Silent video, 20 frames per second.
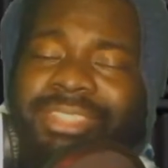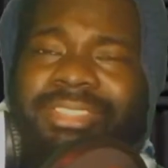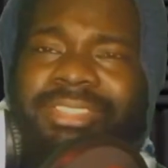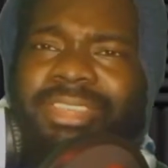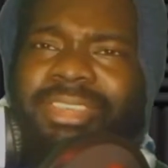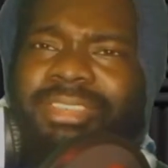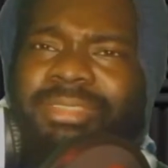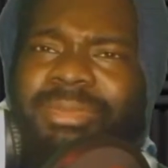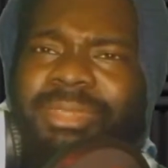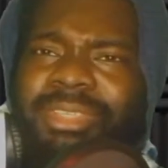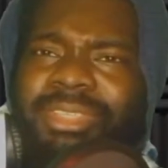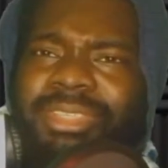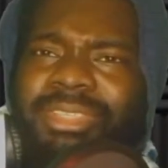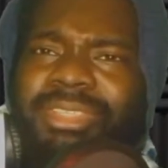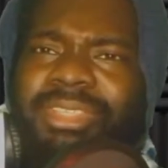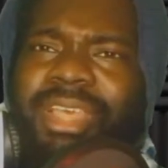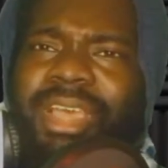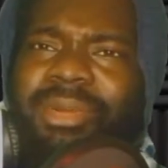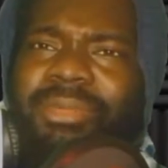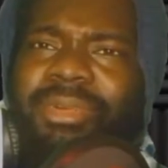it sucks
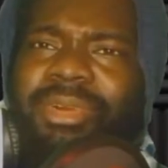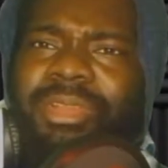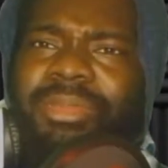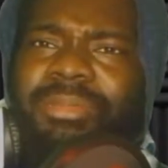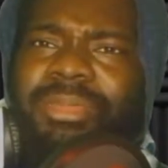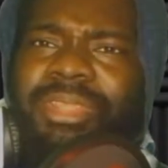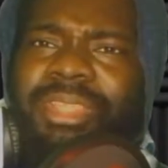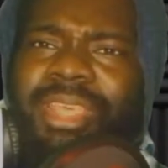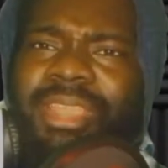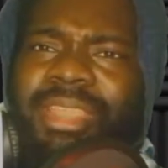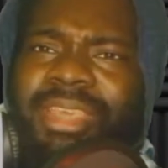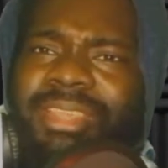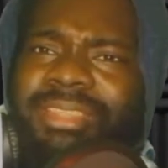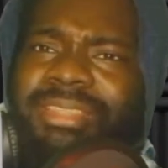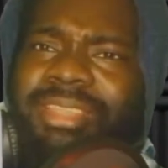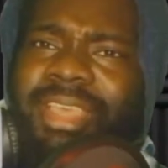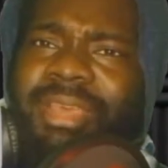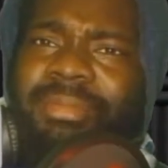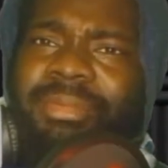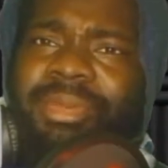because I want to be that
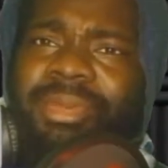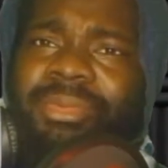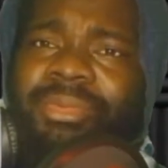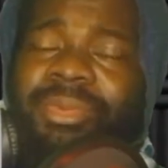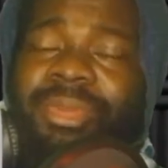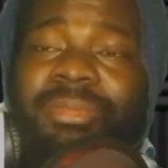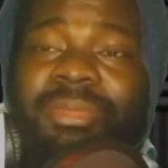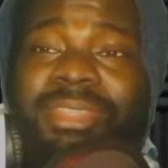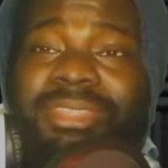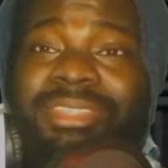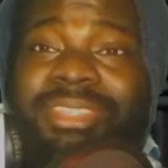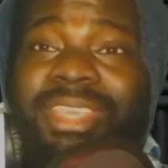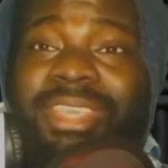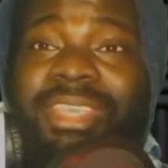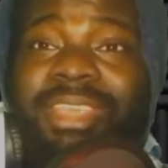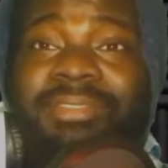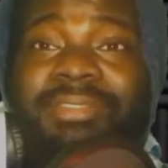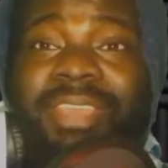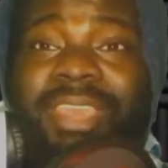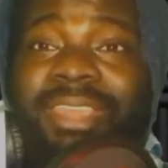nice guy, but women
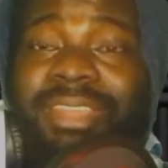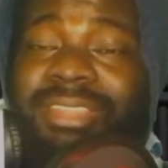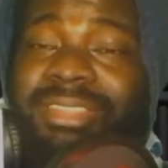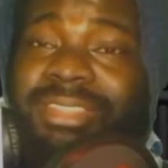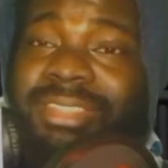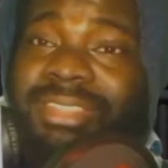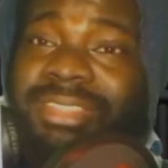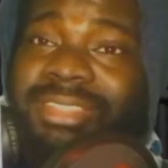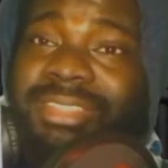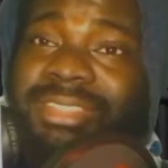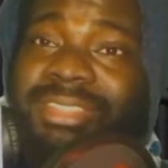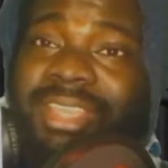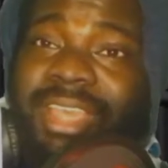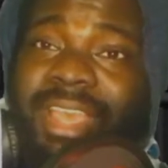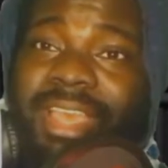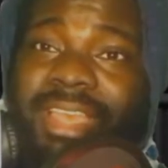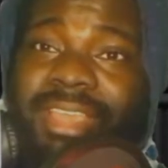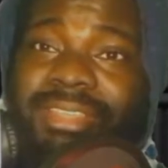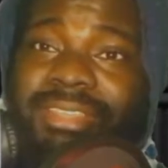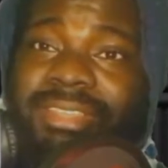take advantage of these
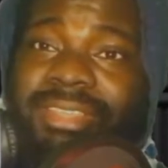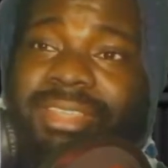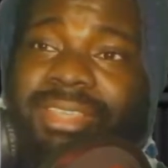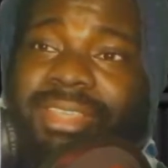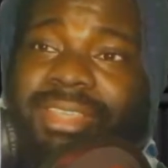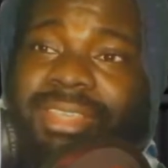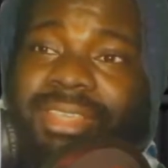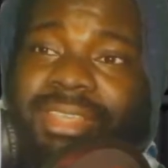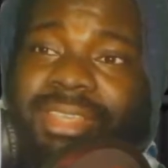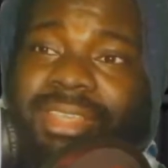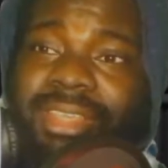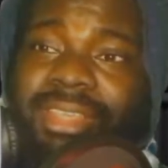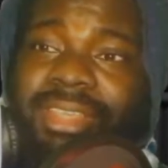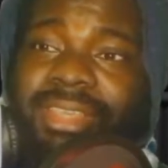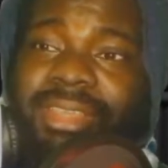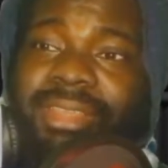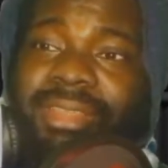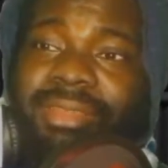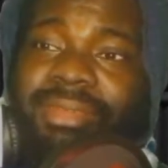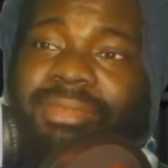guys.
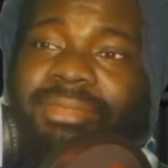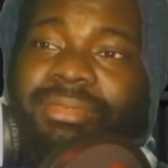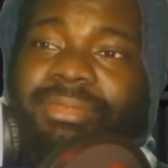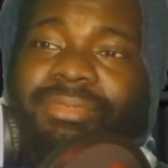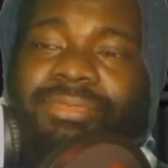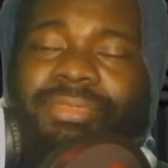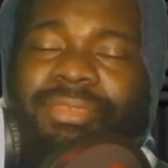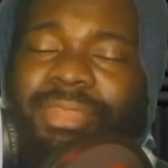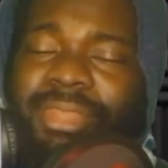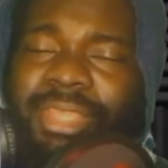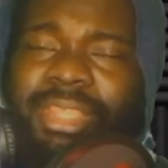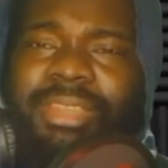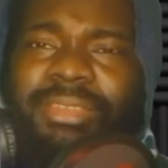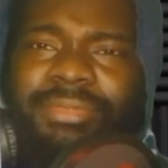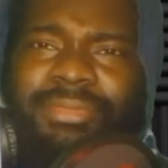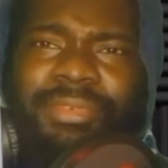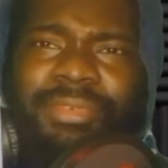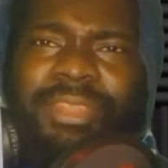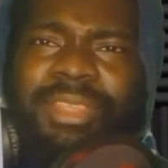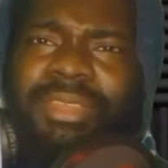And
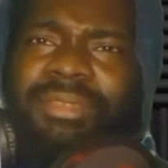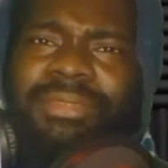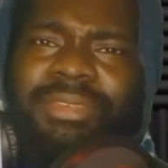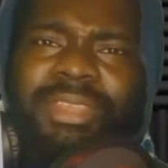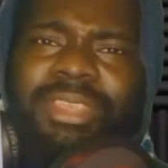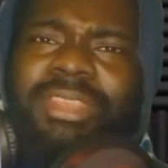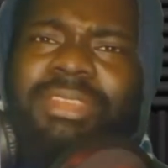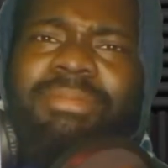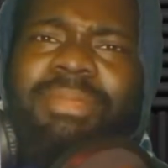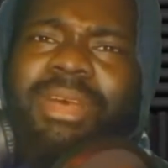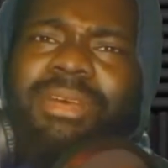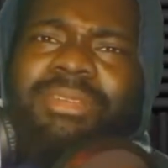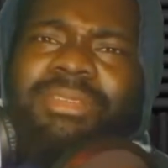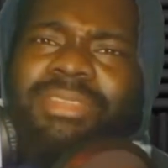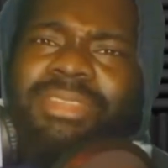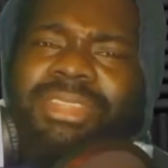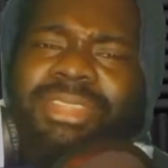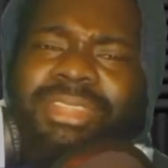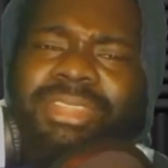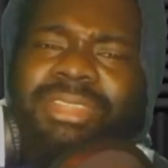forget about
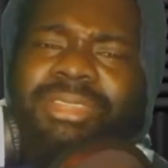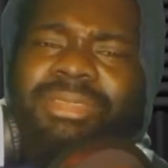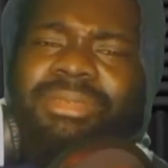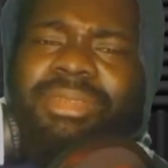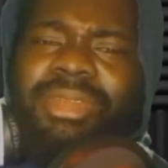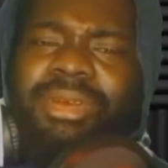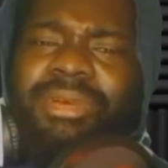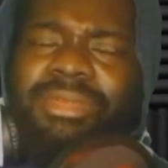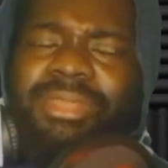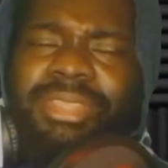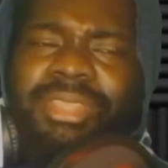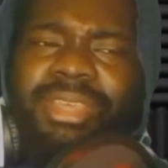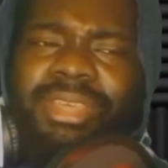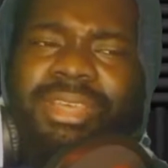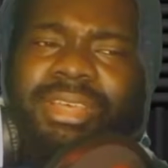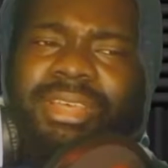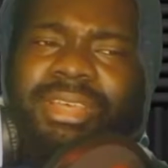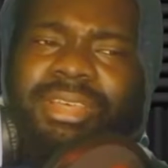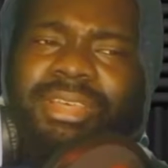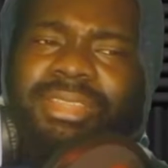
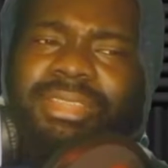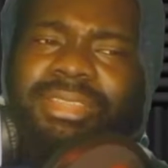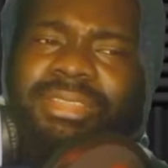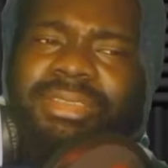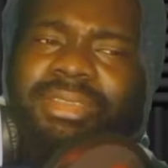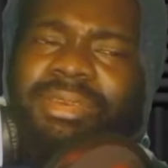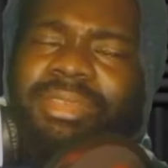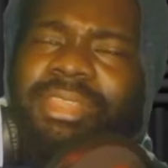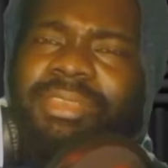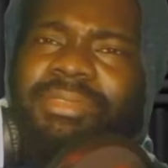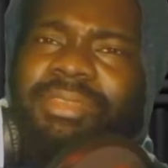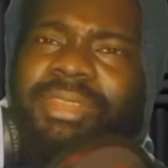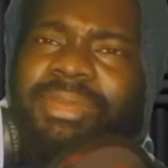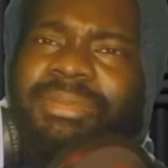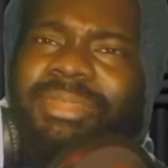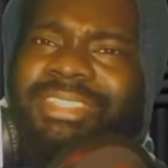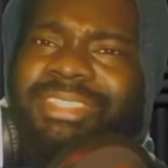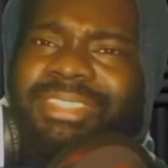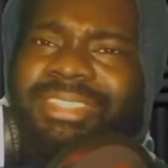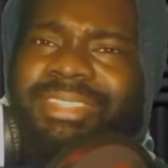giving
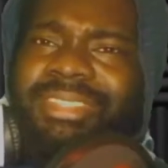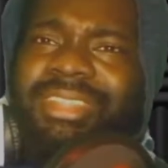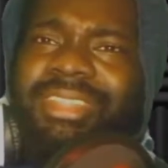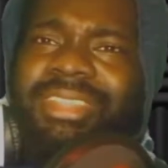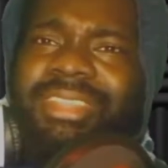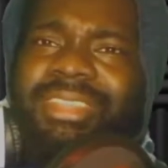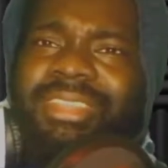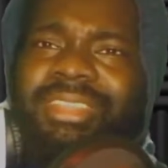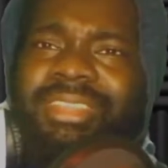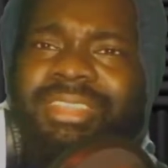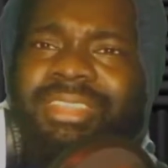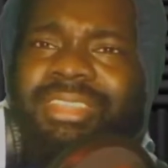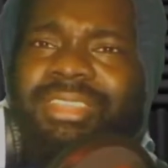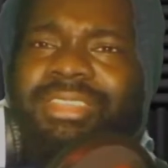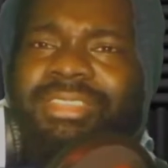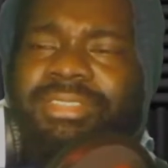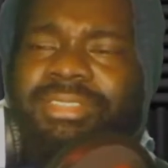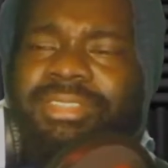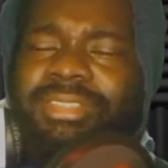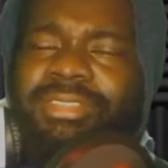up the seat thing.
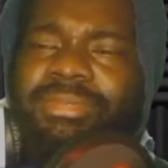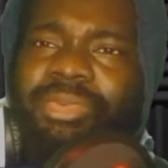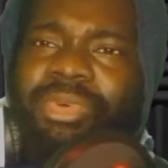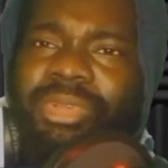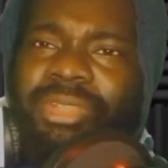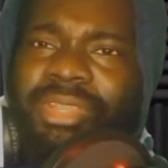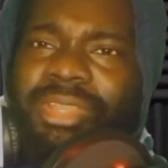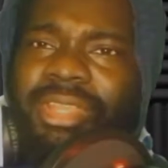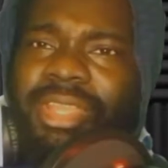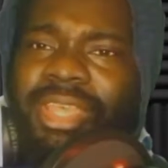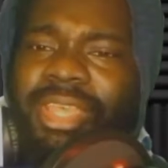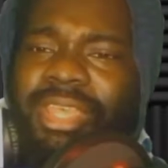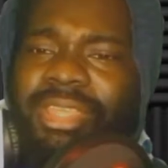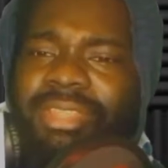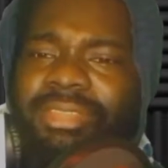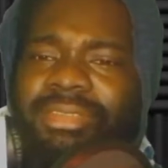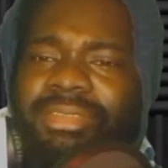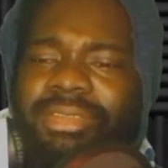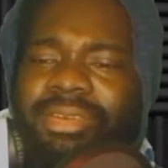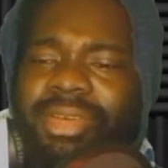It's more than that.
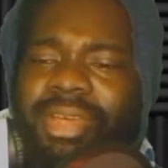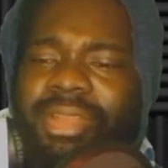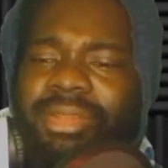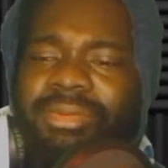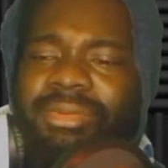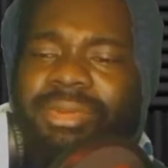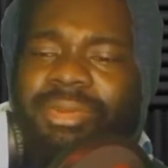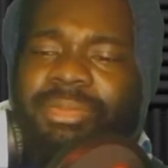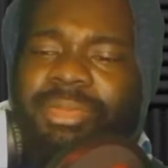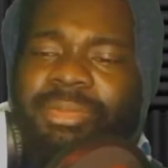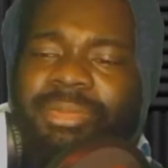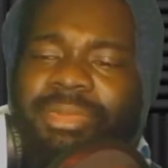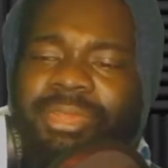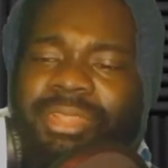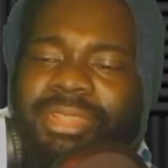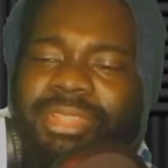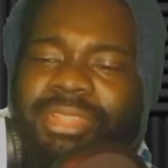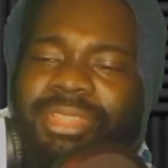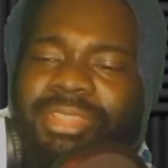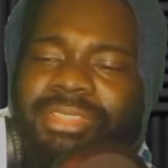I don't want people to
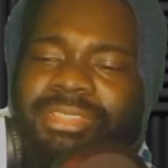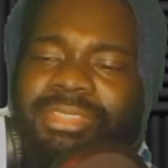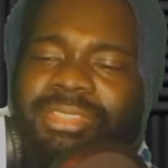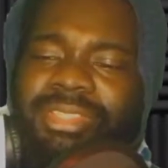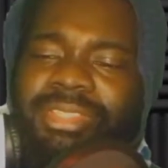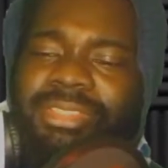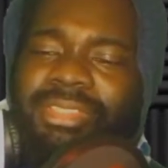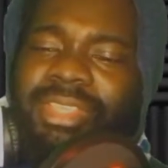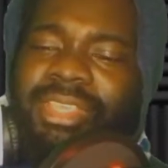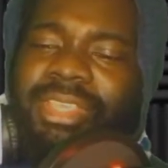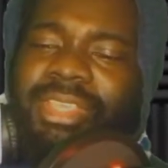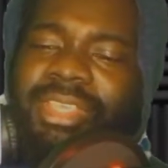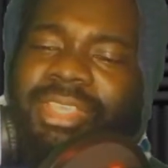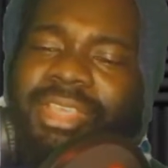think it's just,